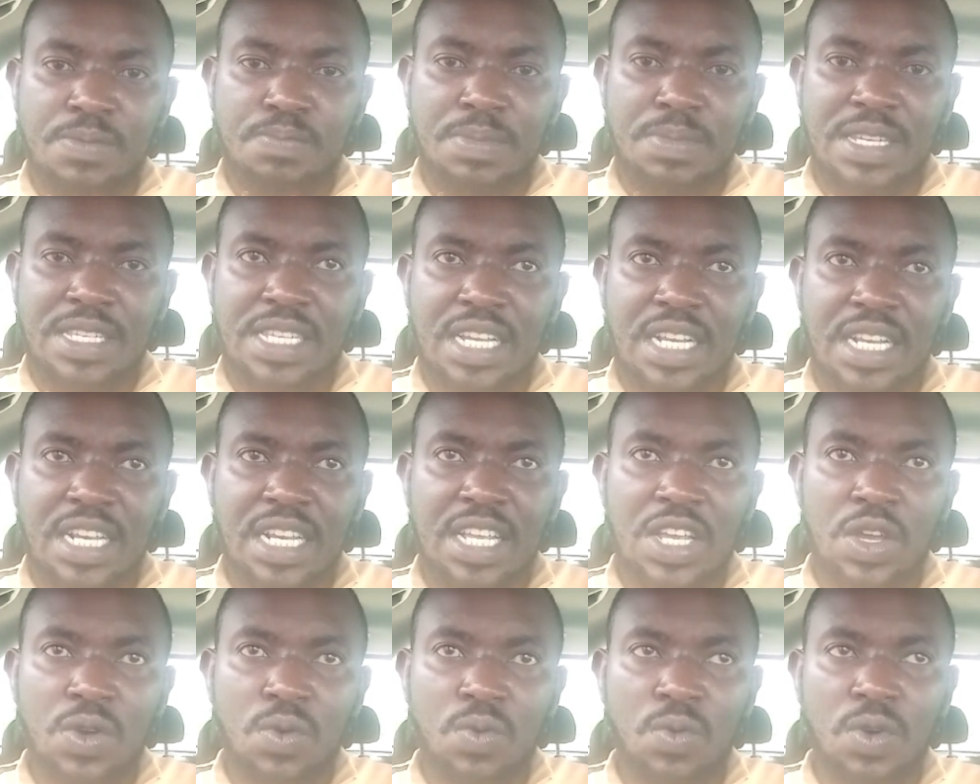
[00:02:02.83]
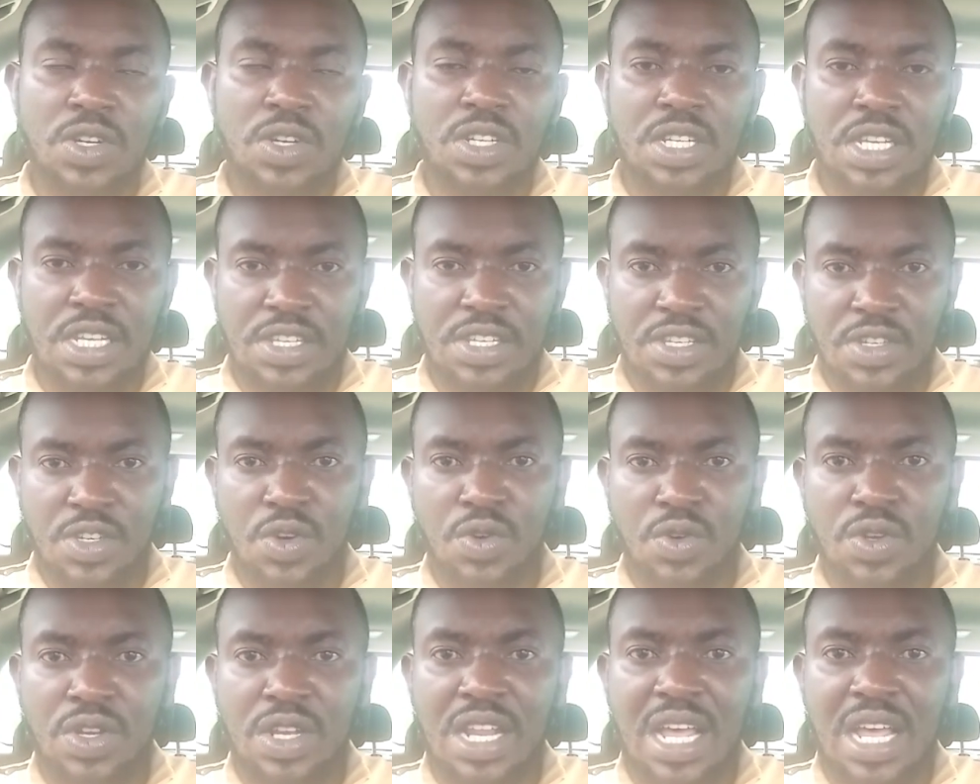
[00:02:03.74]
basically what is
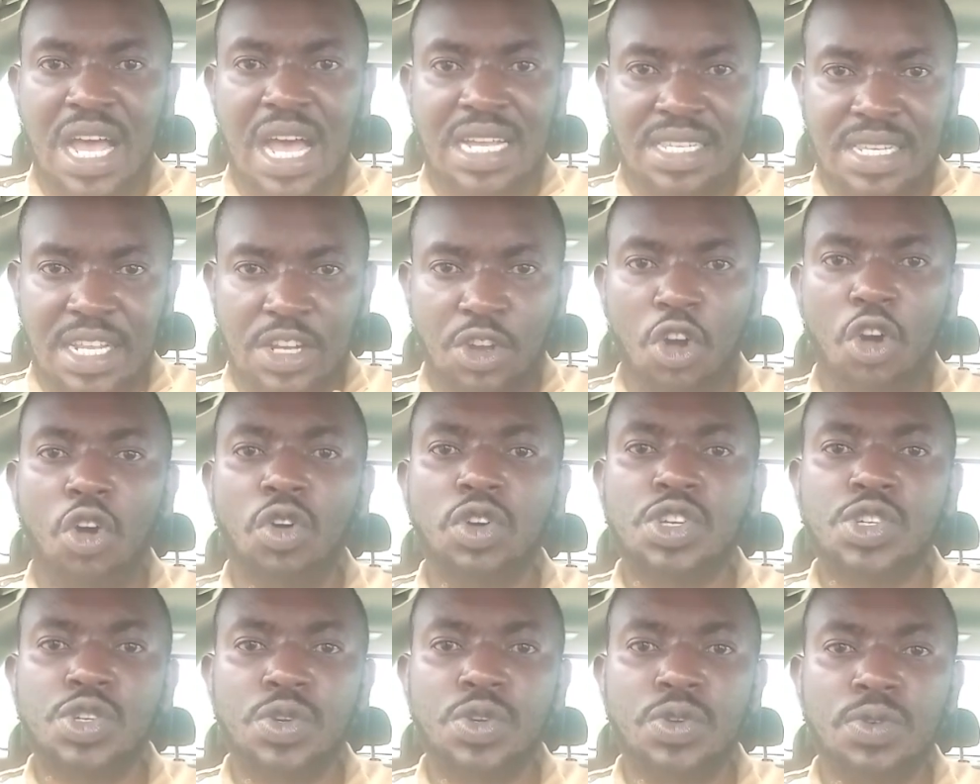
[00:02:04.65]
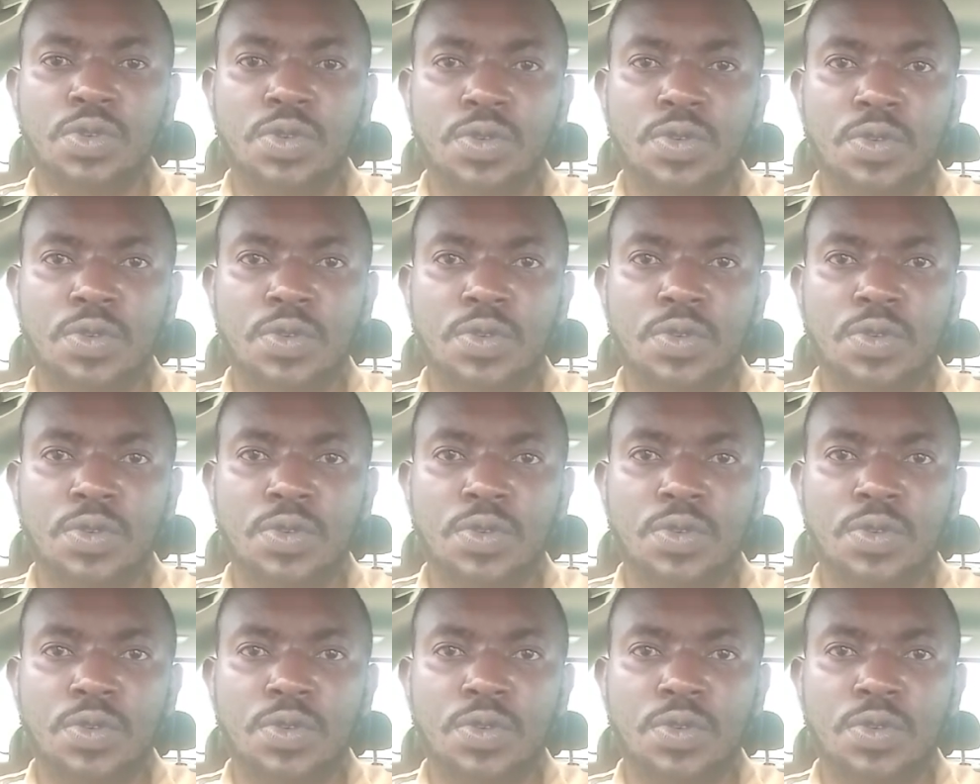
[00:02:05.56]
known as an auction.